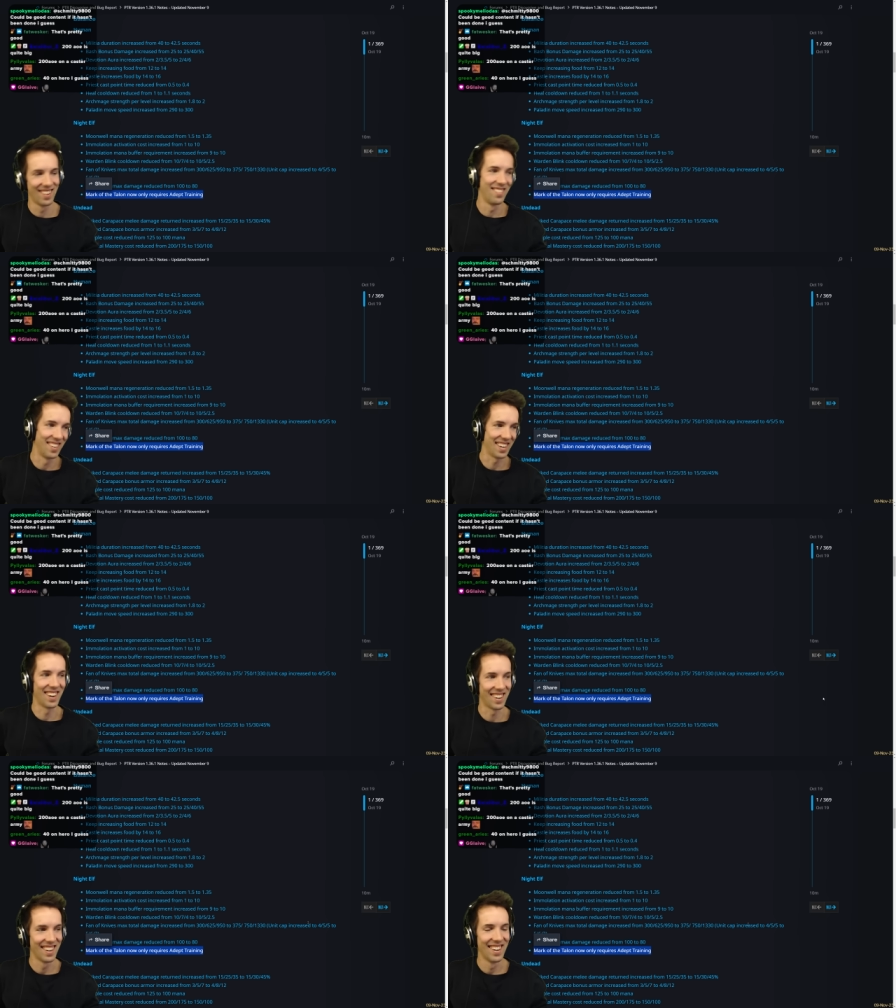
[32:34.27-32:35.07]

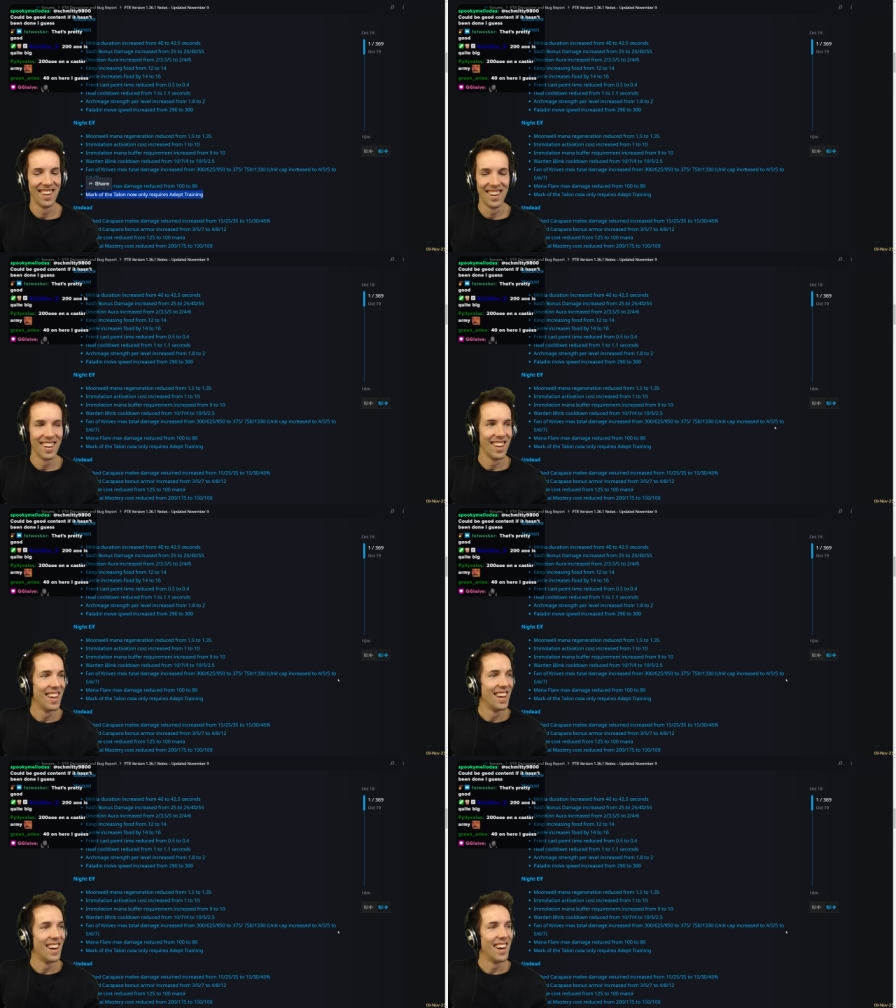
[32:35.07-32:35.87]
Wiggling
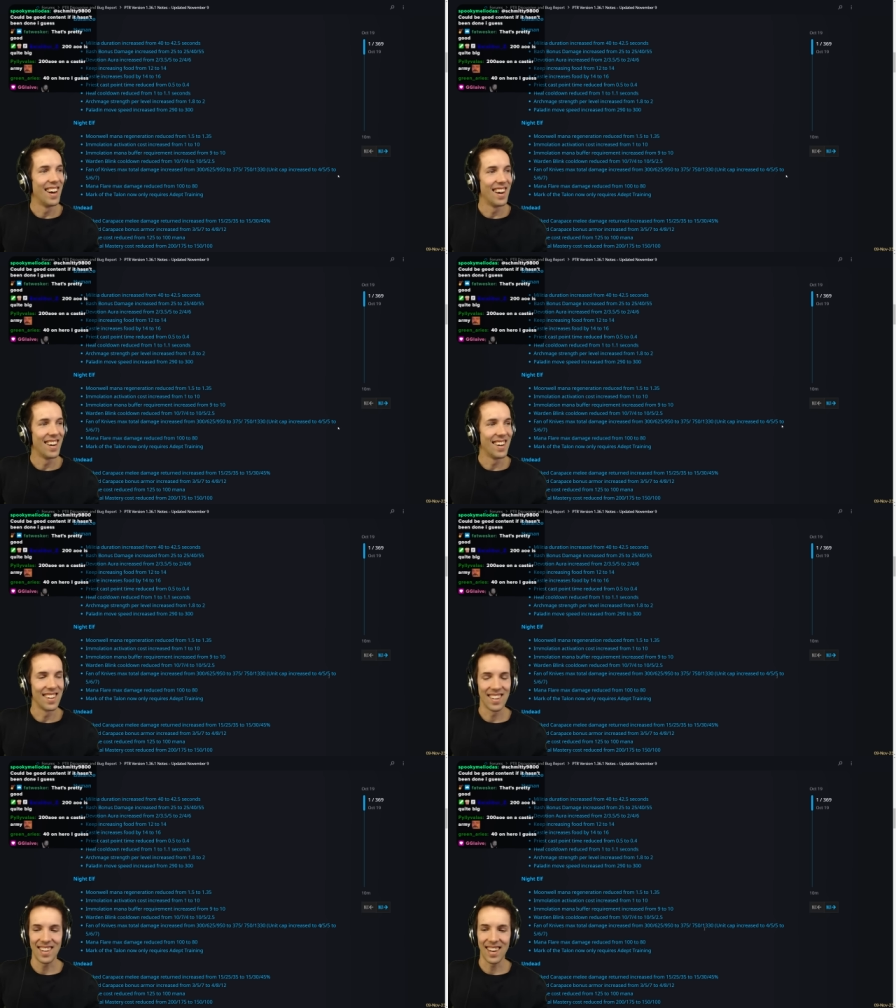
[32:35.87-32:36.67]

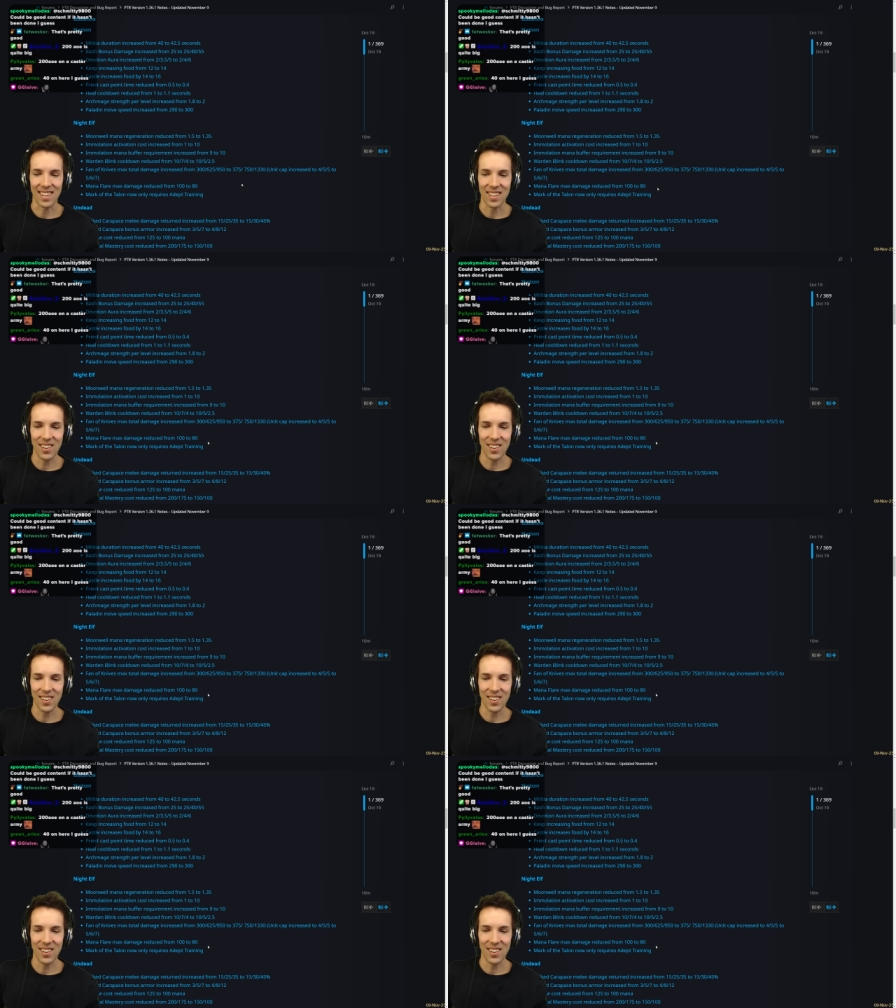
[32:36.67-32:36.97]
uh, yeah.